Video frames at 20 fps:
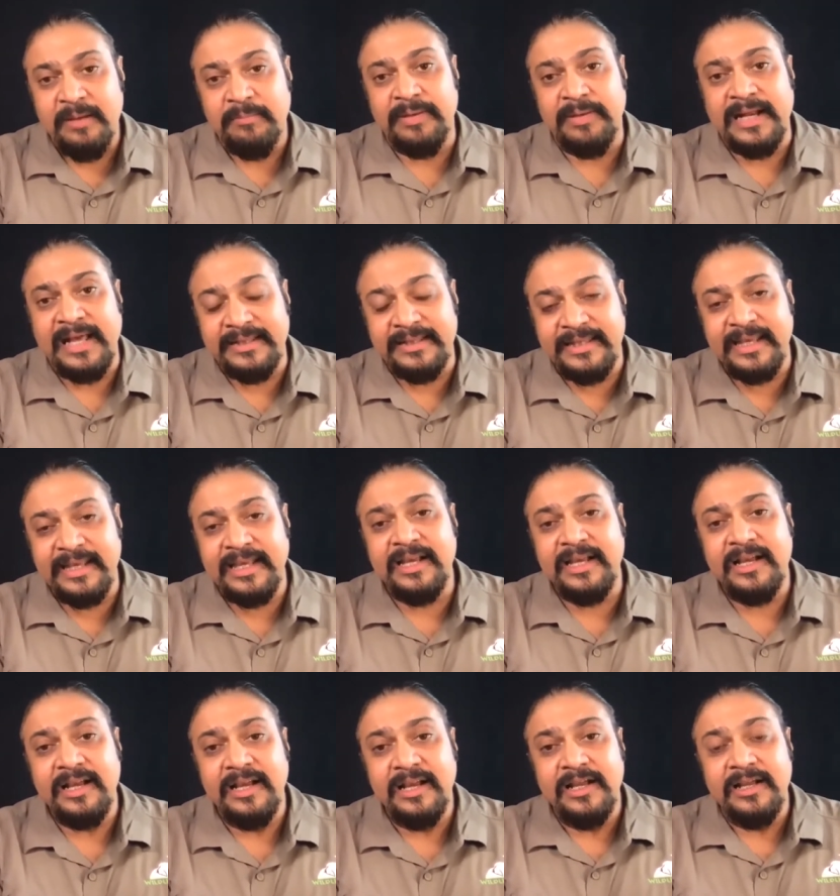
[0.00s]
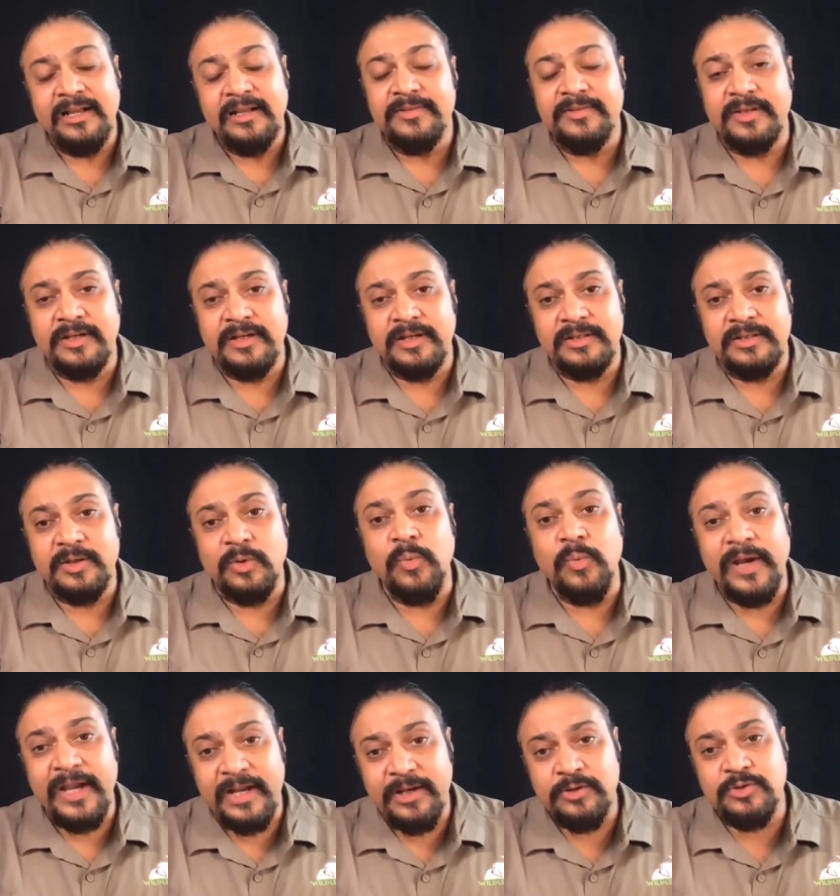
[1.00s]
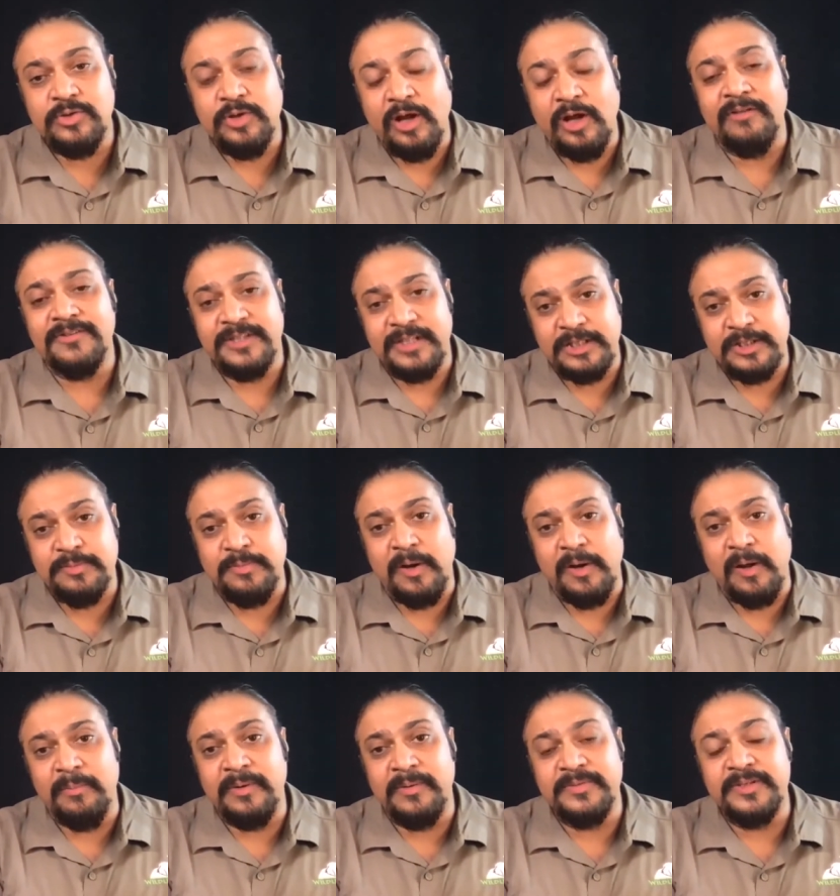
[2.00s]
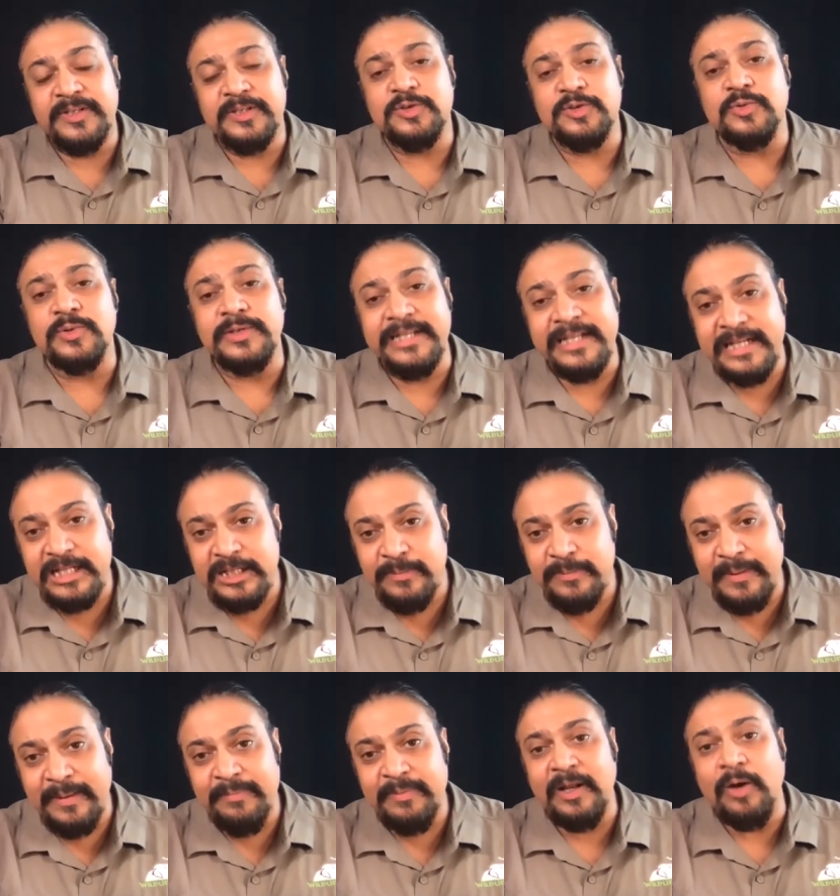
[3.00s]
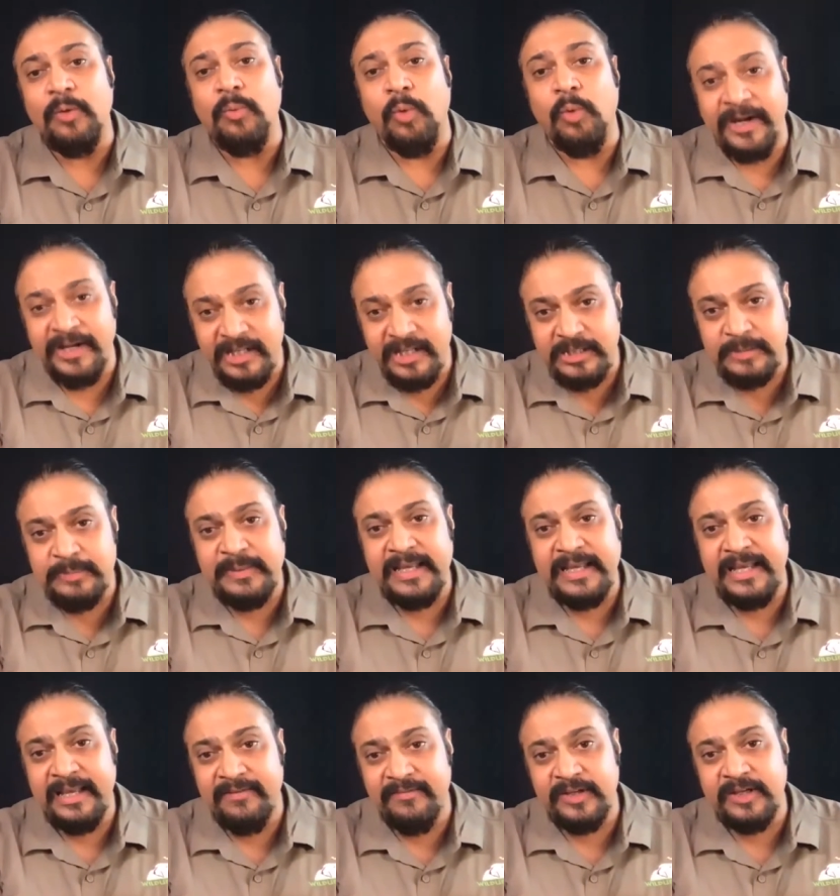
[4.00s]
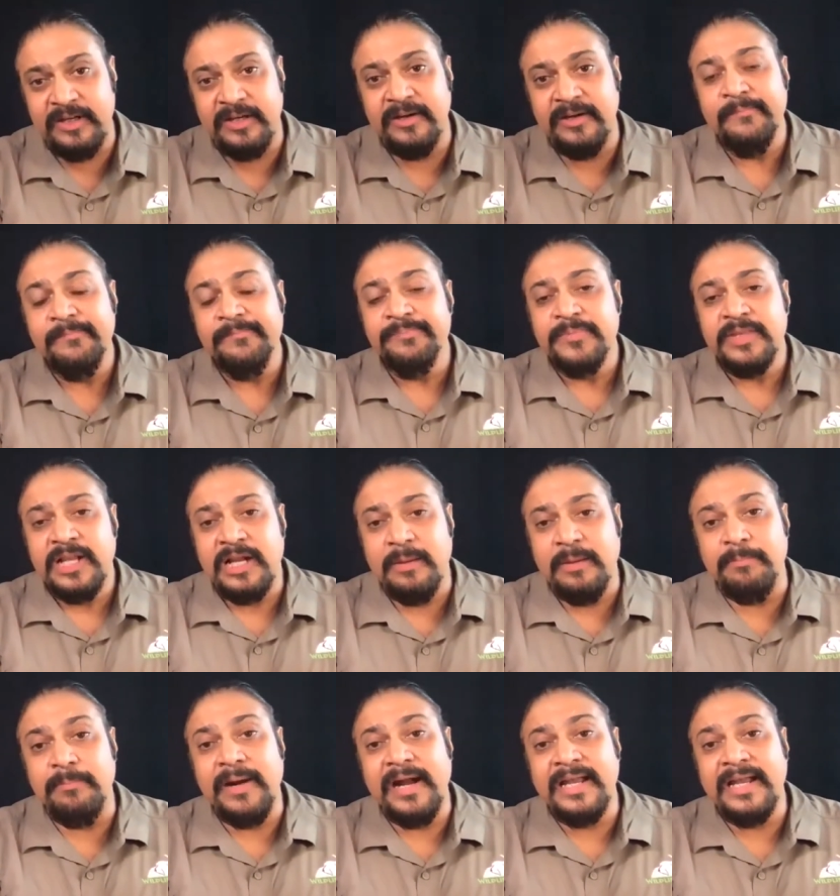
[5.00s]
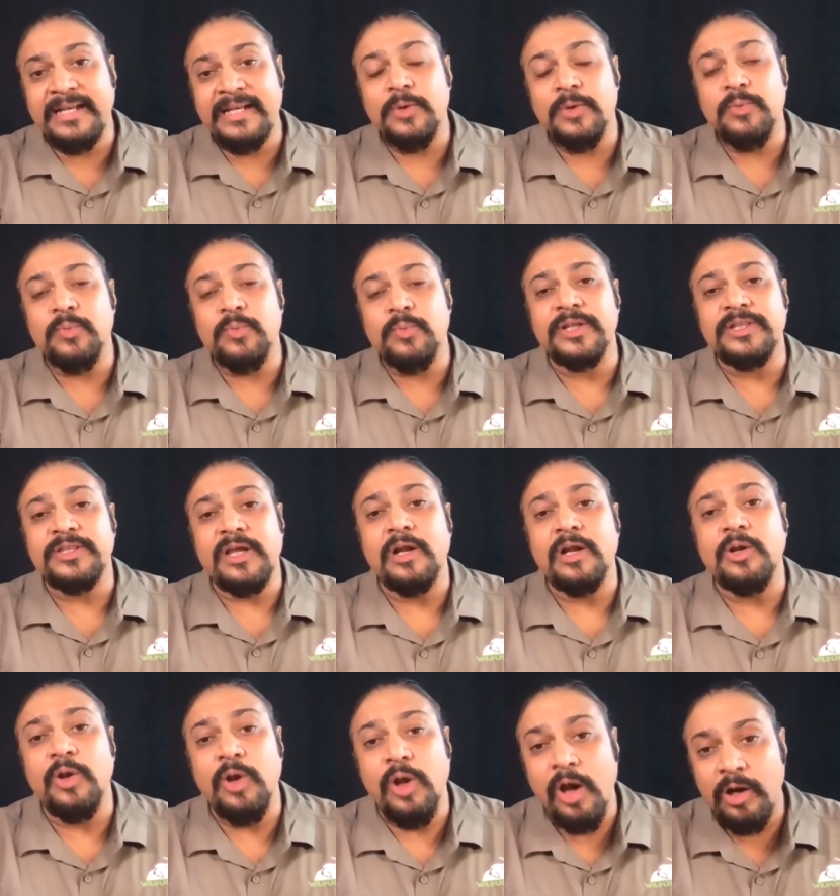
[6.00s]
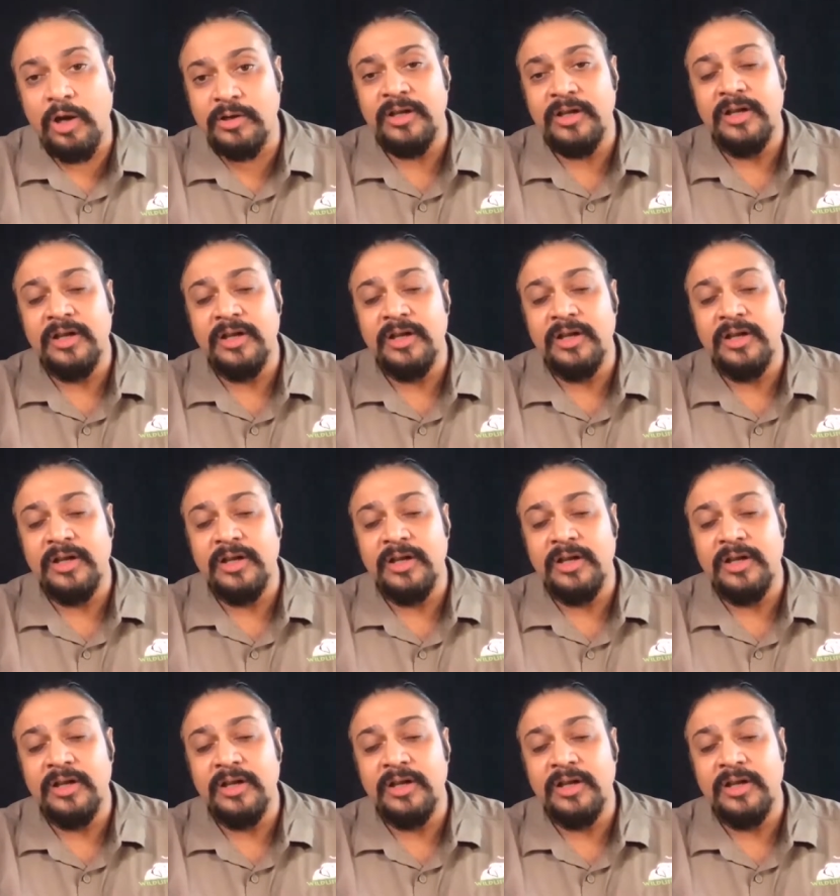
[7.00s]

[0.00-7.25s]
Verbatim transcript: But I think the, the way to solve such problems is to teach people avoidance behavior, combine it with a lot